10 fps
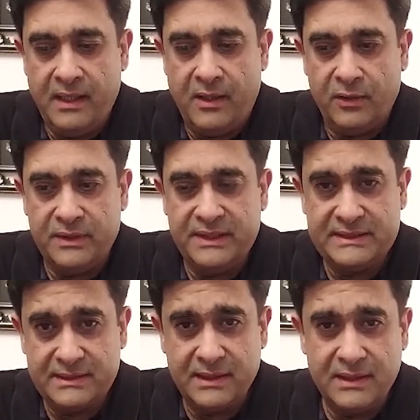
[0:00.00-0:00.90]
On
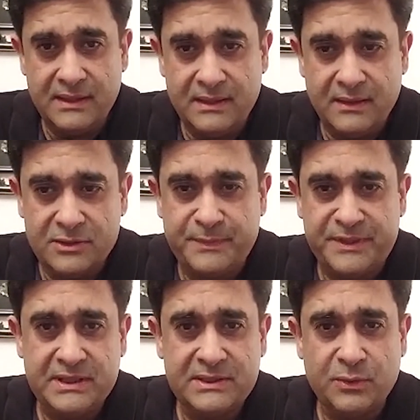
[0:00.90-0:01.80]
this
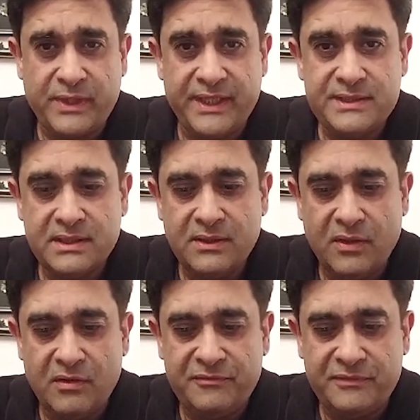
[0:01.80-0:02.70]
auspicious occasion
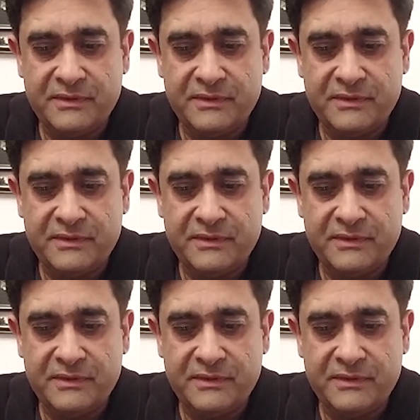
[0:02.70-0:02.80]
of